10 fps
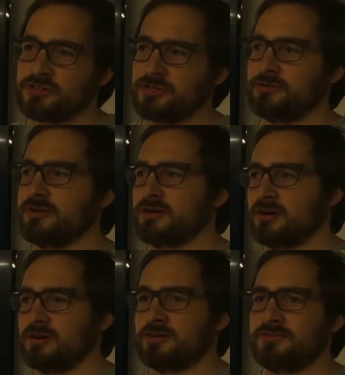showing
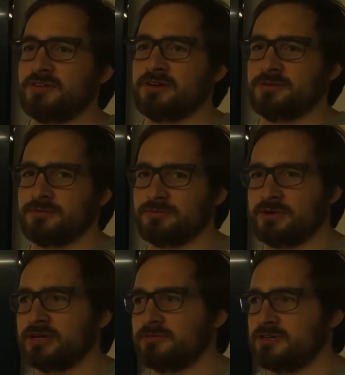all of the
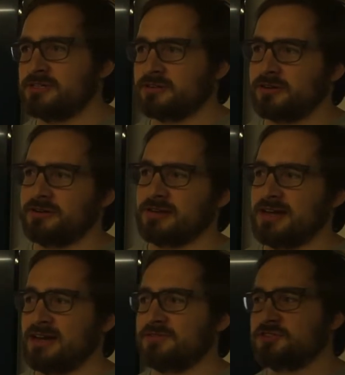work trees you currently
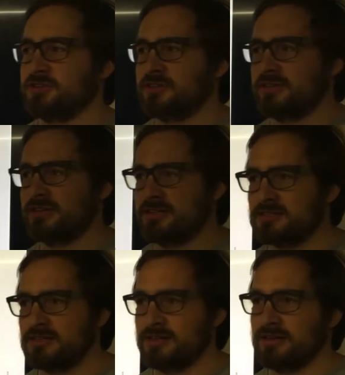have, so you can
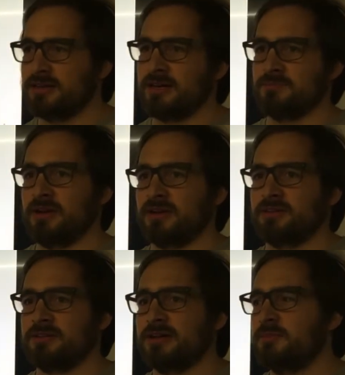easily get back
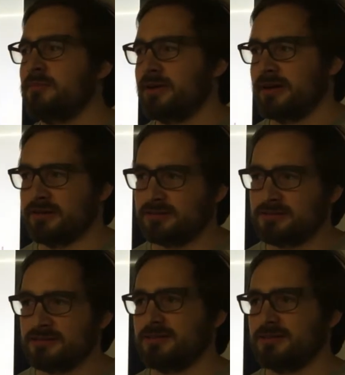to them and